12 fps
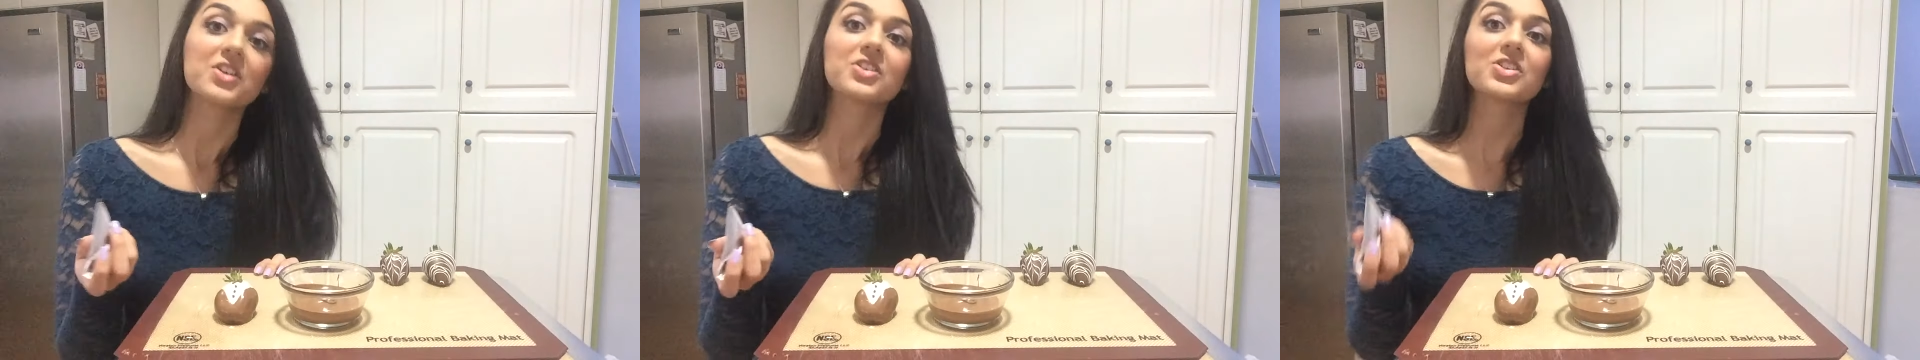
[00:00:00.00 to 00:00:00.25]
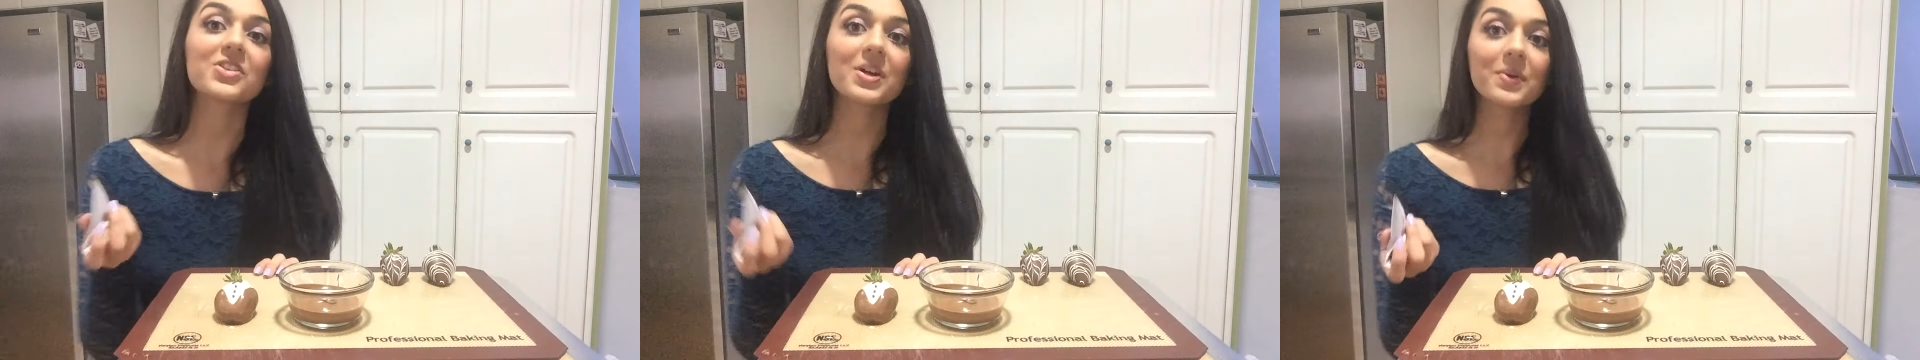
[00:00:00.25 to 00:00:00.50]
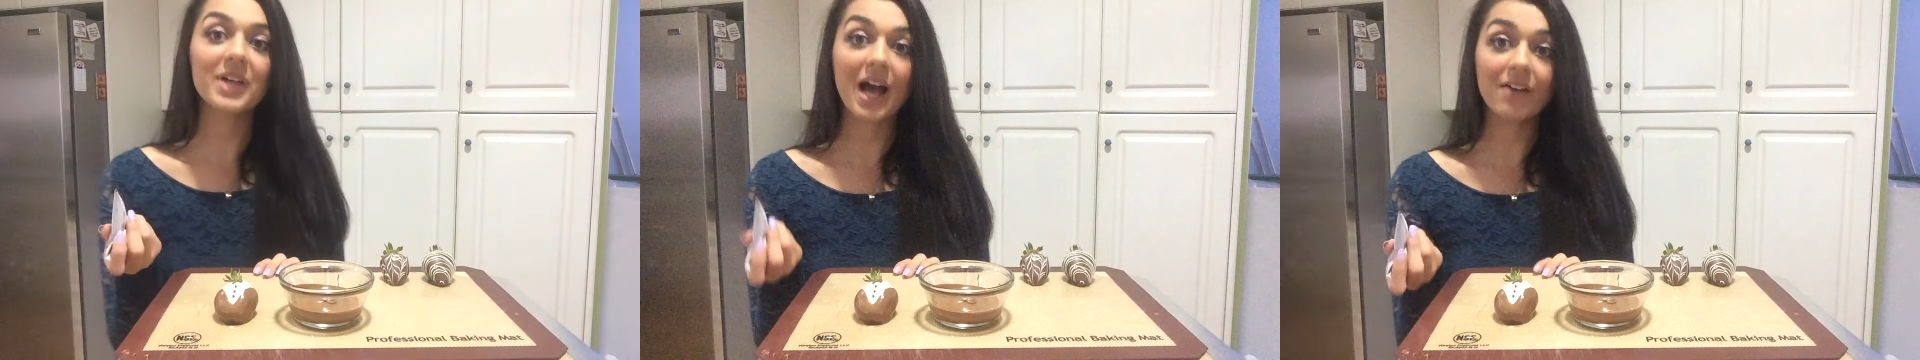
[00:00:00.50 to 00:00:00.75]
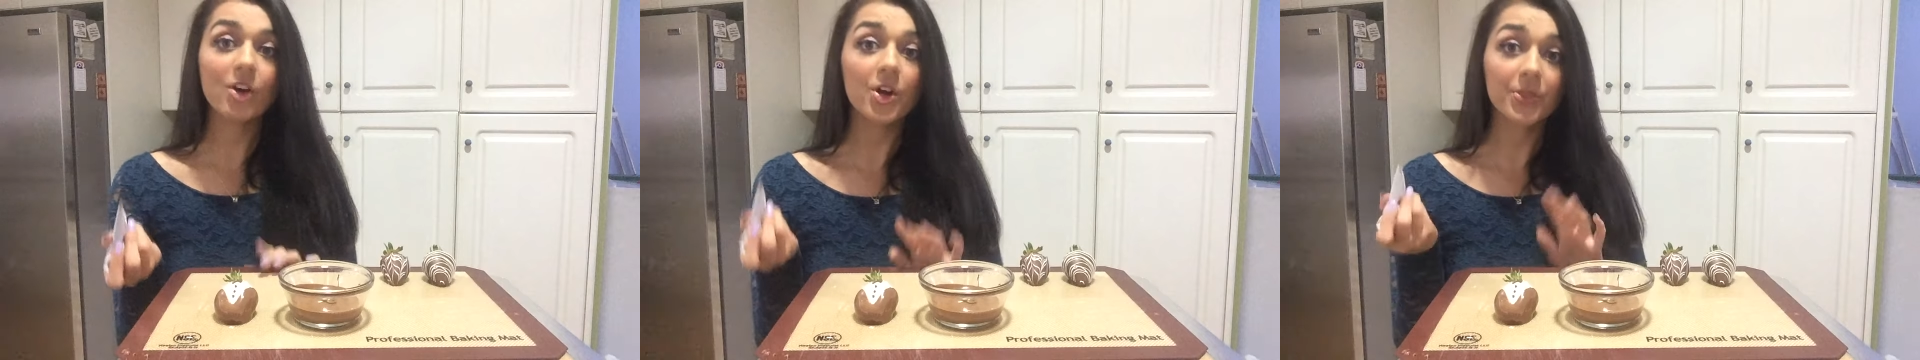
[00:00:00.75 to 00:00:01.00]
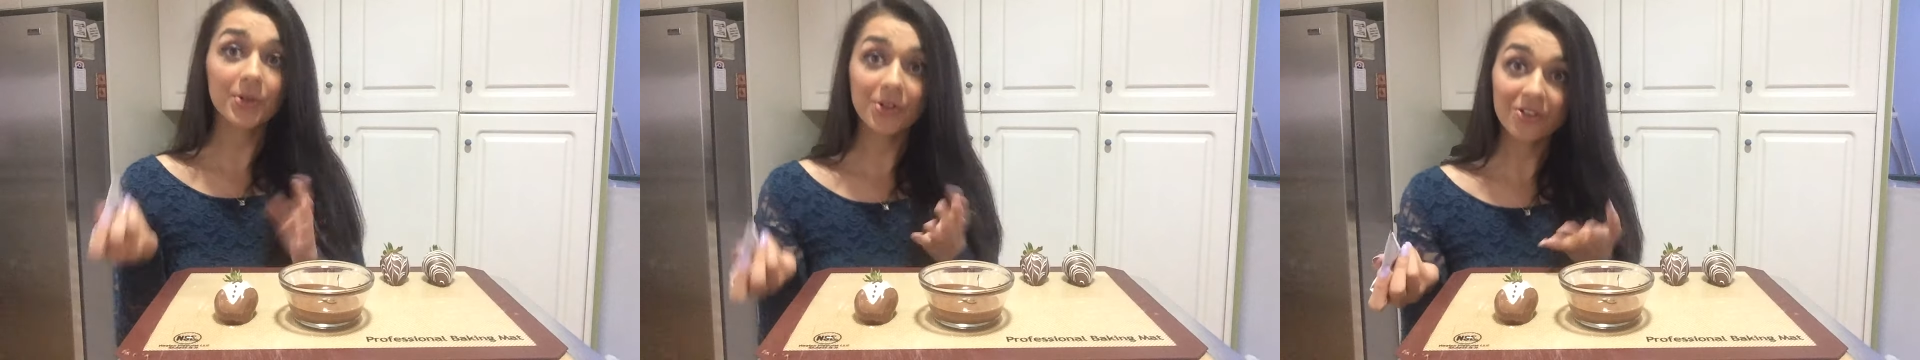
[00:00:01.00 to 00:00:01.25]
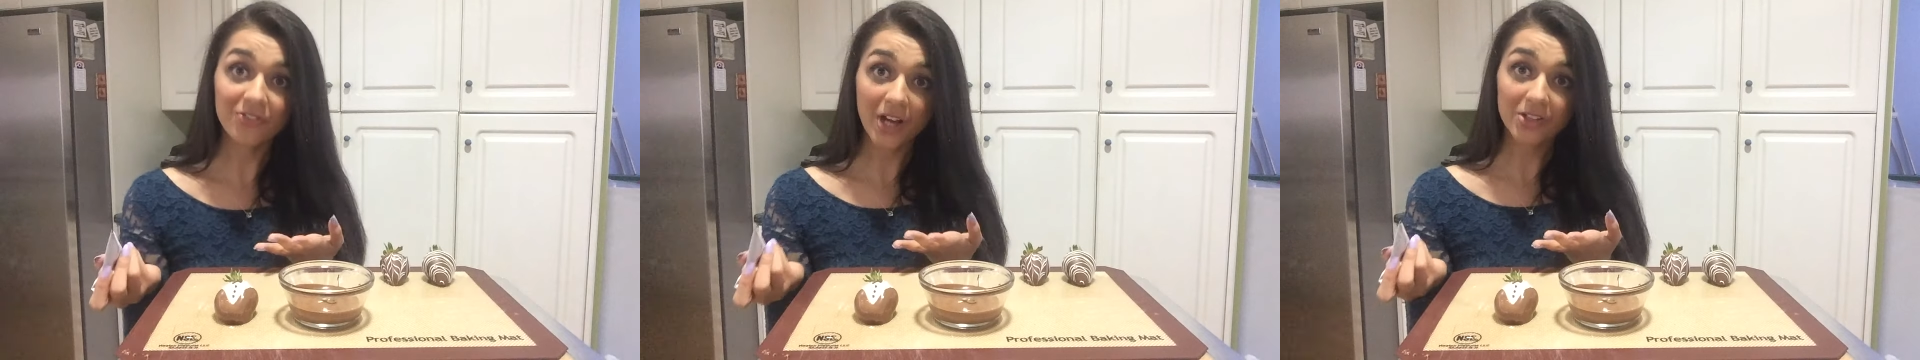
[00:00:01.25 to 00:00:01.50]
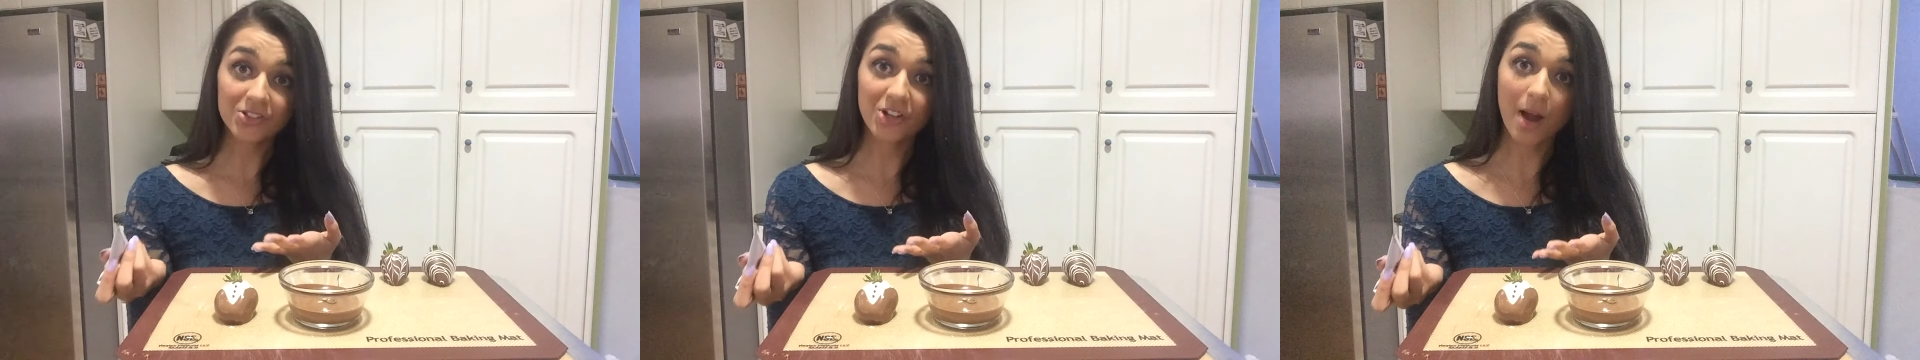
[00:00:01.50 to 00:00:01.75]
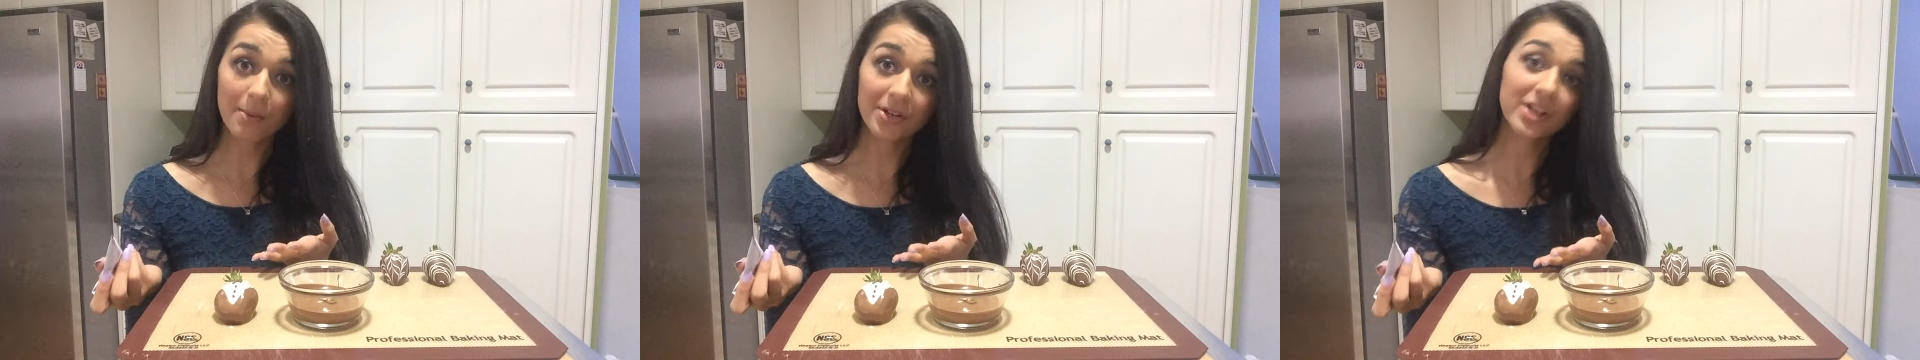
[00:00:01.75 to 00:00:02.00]
So there we have our third and final
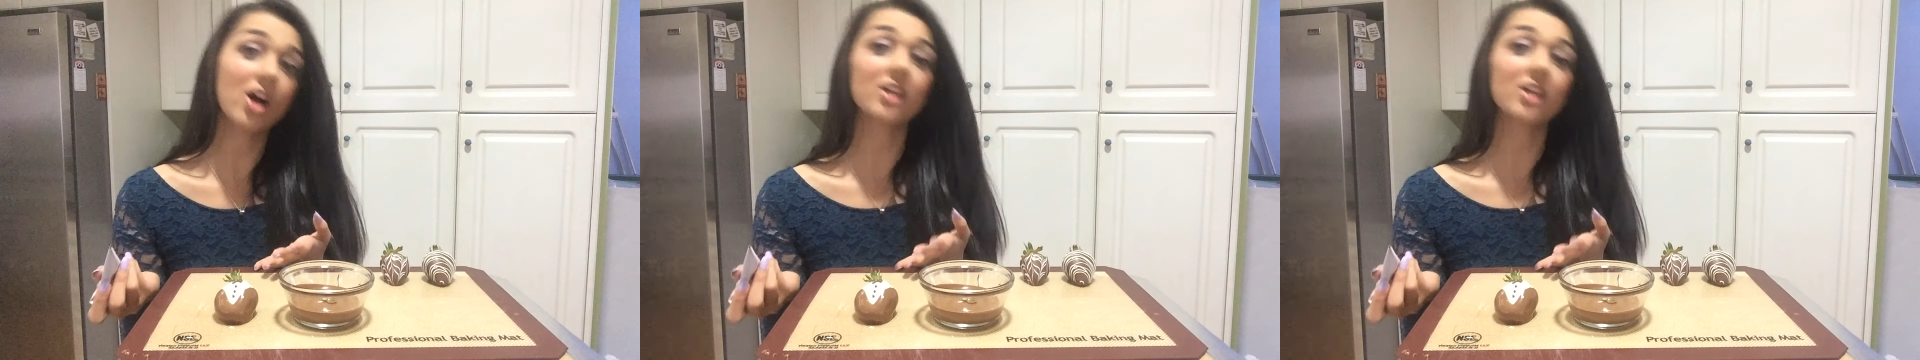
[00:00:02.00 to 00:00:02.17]
strawberry,